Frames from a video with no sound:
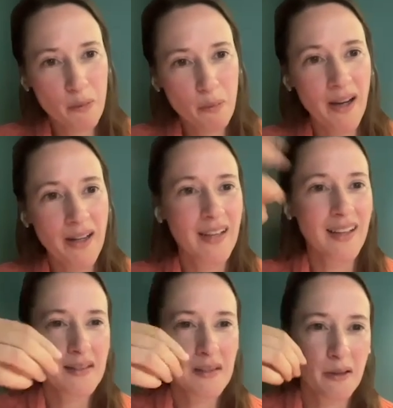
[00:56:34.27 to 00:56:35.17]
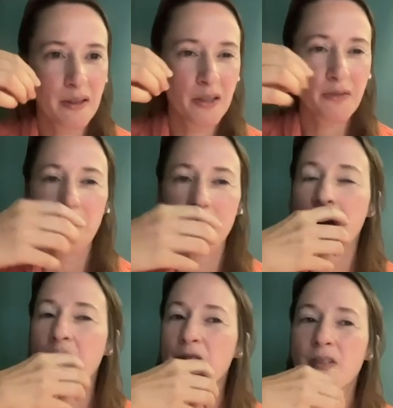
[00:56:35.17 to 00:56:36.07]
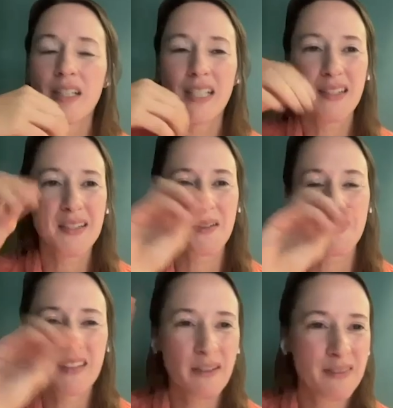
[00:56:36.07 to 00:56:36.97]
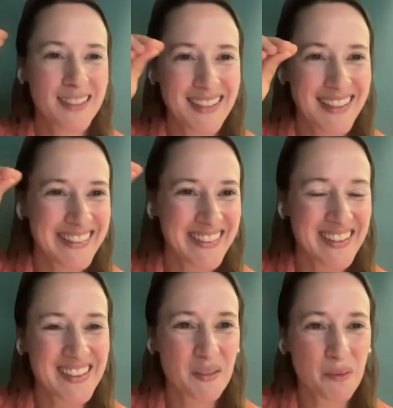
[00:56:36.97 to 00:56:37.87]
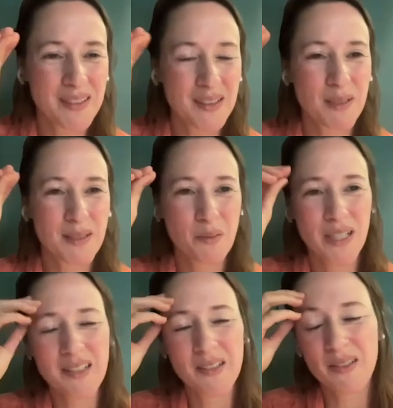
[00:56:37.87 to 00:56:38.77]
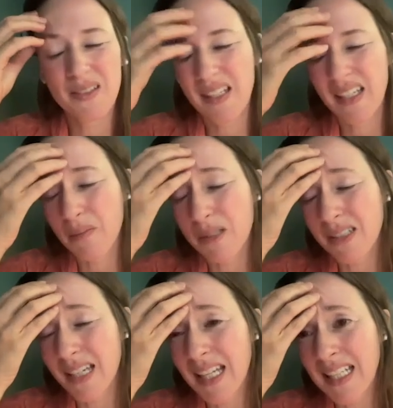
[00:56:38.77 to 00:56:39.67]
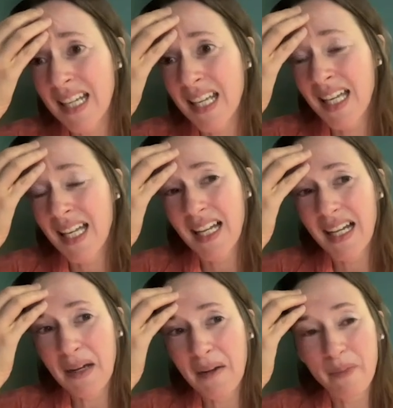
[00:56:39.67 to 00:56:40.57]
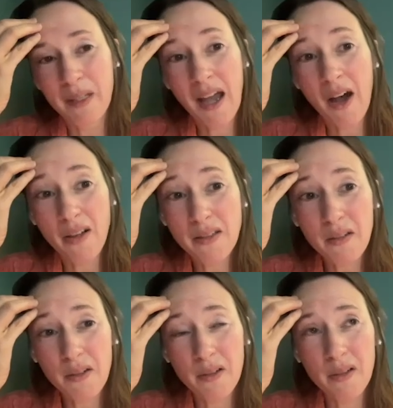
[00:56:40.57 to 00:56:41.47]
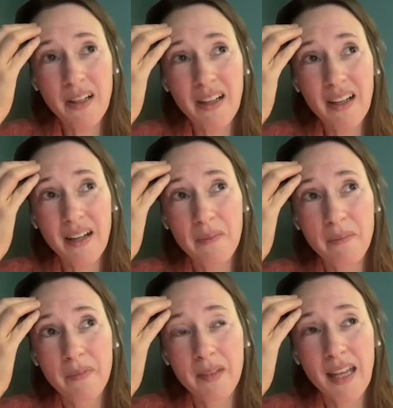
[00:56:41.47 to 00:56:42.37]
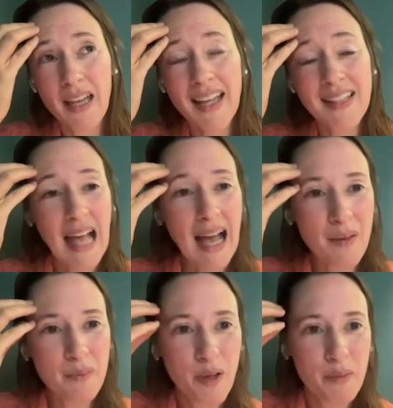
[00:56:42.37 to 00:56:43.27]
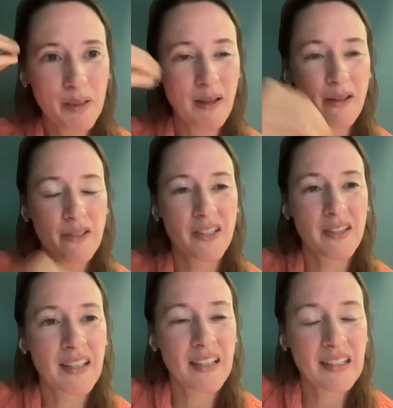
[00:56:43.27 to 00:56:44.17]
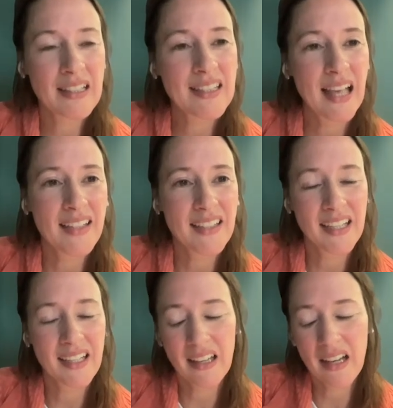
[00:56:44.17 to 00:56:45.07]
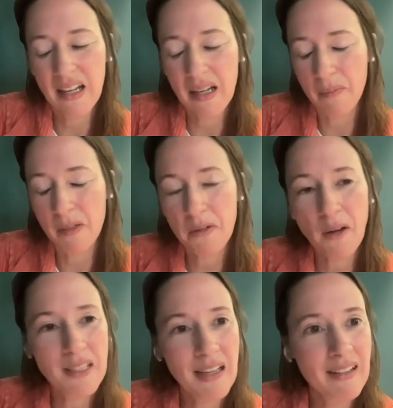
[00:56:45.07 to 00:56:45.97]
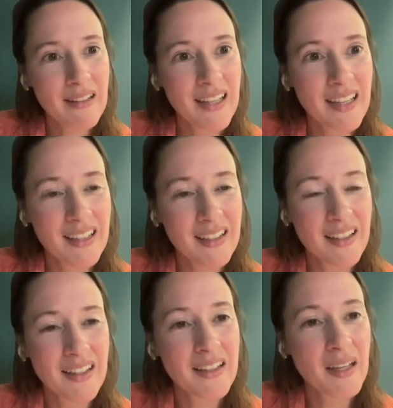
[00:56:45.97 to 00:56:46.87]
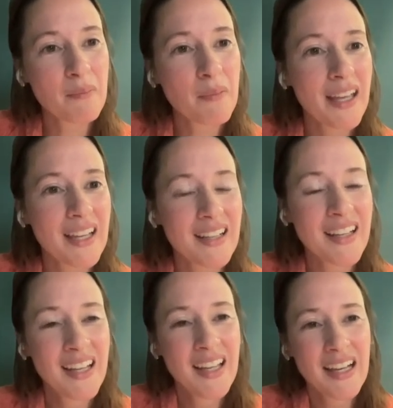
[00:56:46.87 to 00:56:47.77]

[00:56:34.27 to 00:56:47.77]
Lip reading: with partners, learnings from conferences. So definitely LinkedIn is the best way to stay up to date. Also, heads up, we'll be launching an exciting crowd lending campaign